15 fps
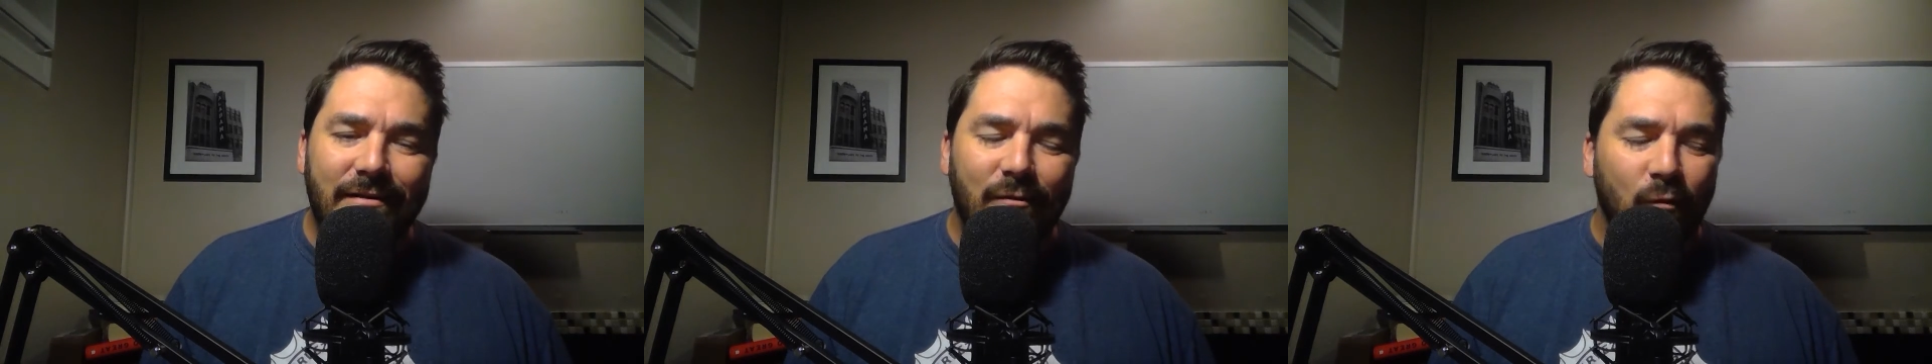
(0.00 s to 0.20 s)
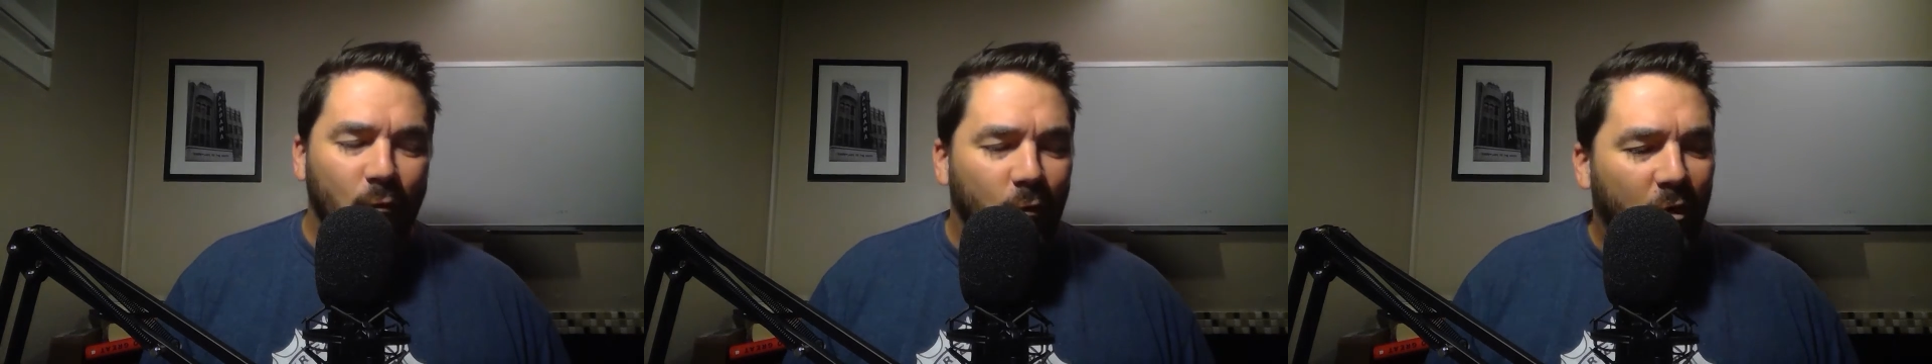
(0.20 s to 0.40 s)

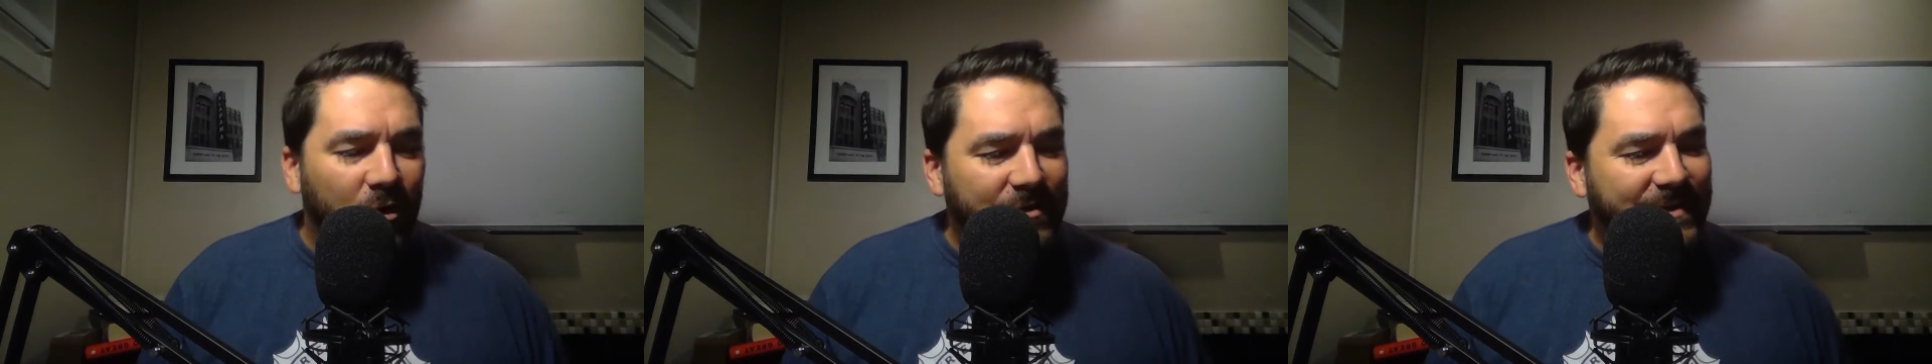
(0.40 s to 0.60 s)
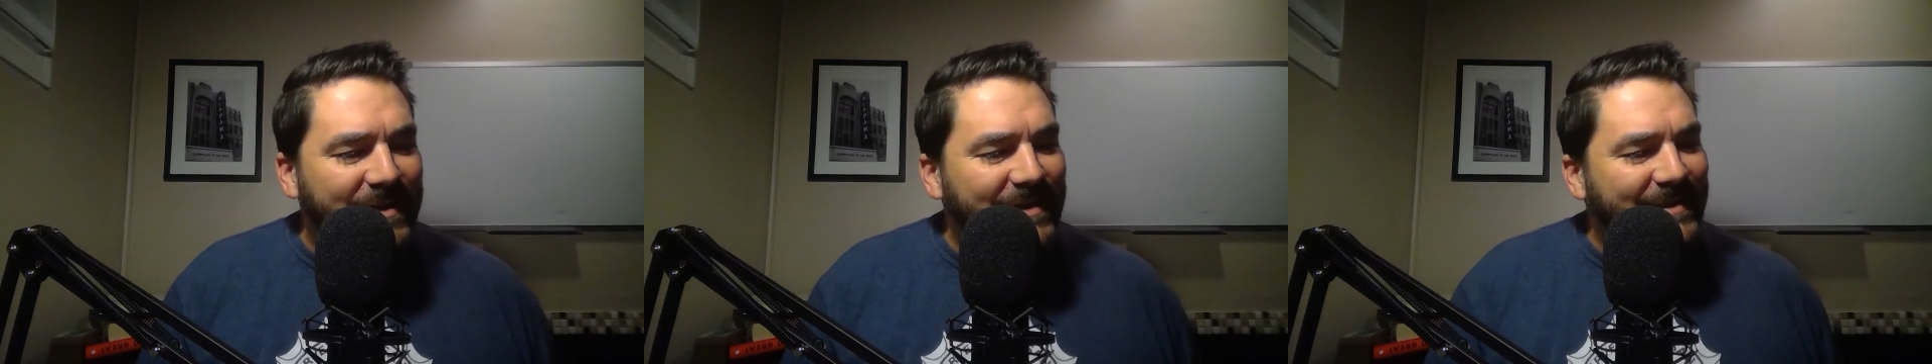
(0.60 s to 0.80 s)

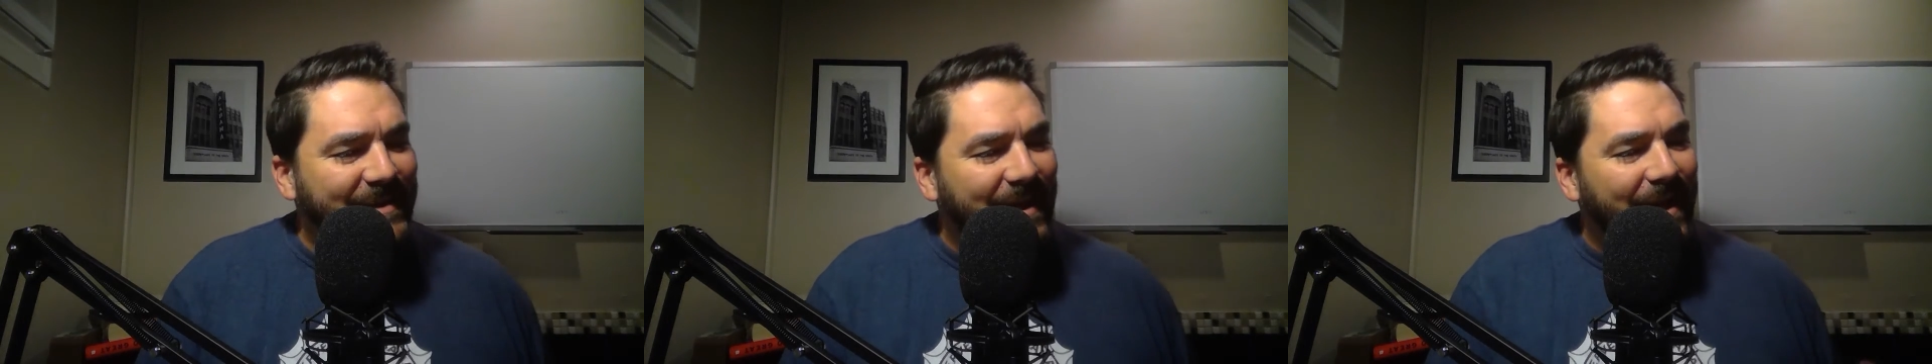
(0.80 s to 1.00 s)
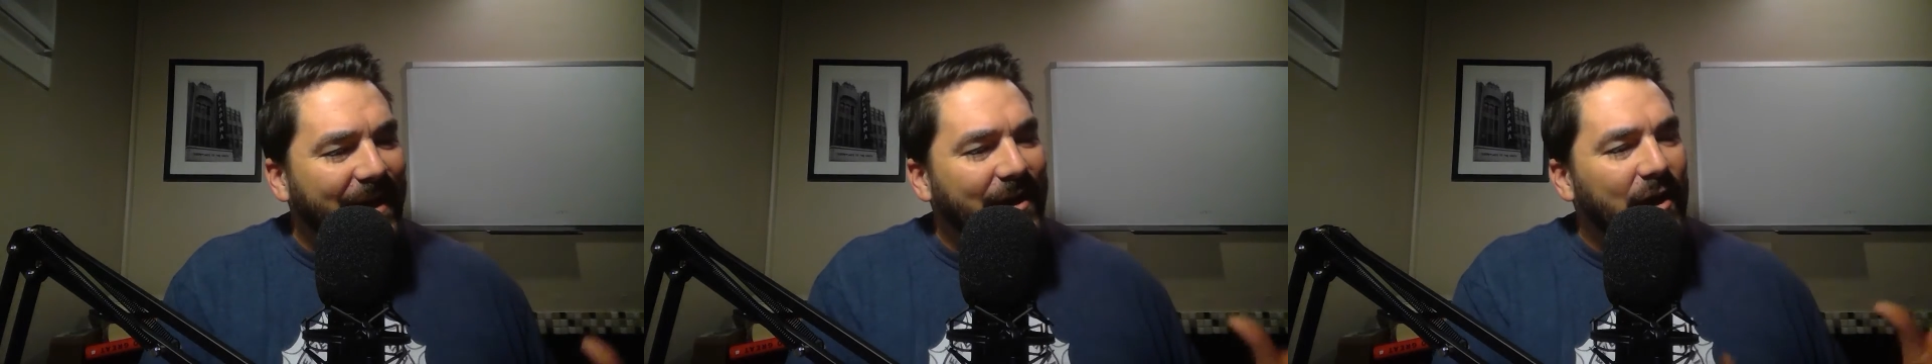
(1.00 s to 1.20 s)
walks his
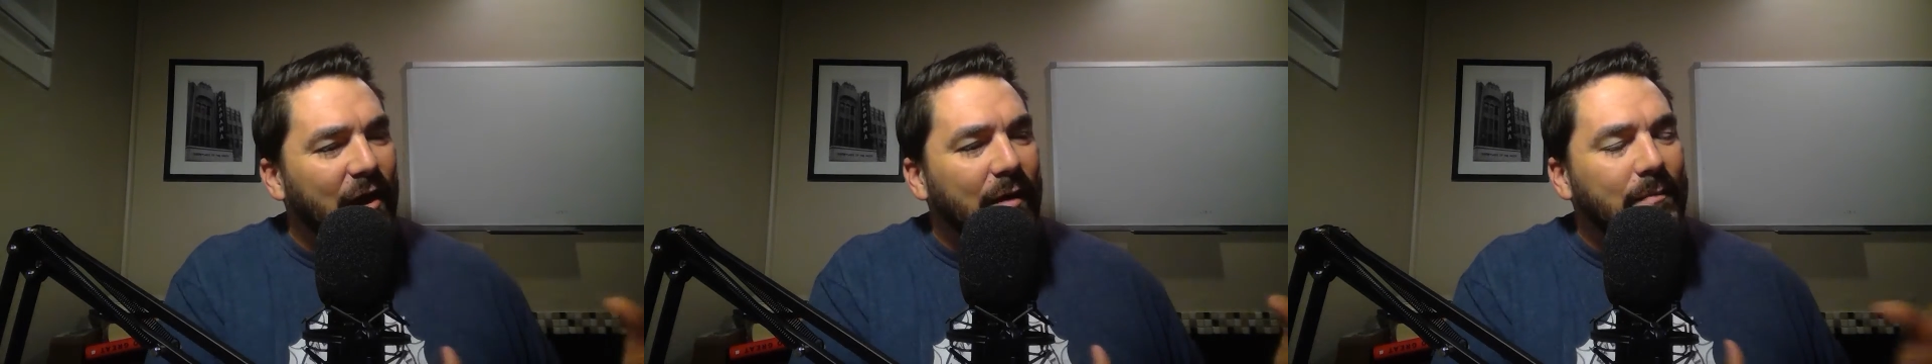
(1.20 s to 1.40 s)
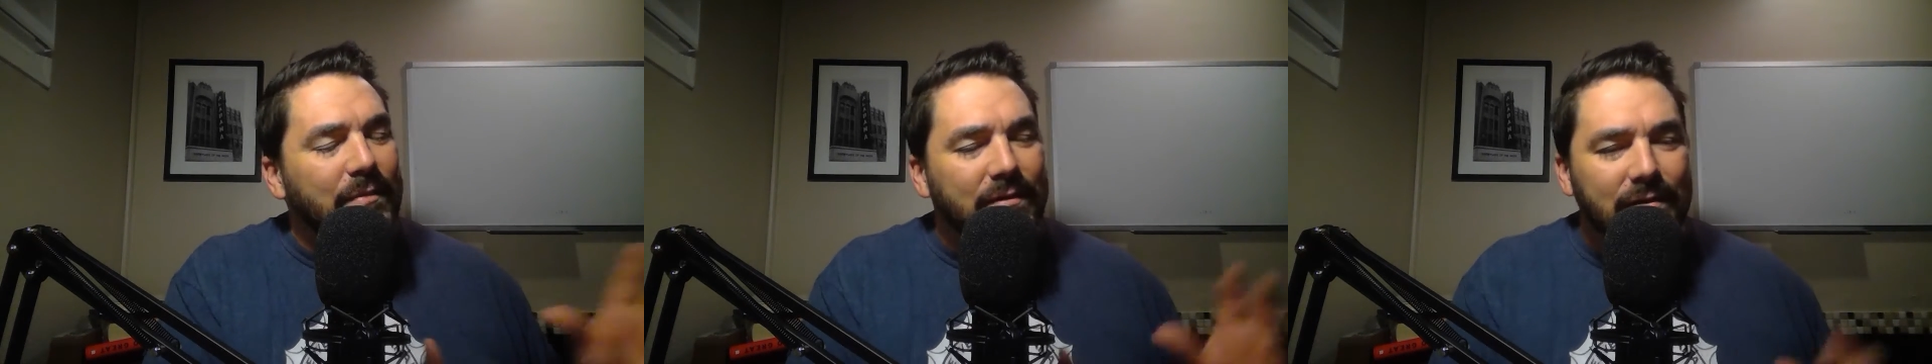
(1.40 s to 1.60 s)
cake up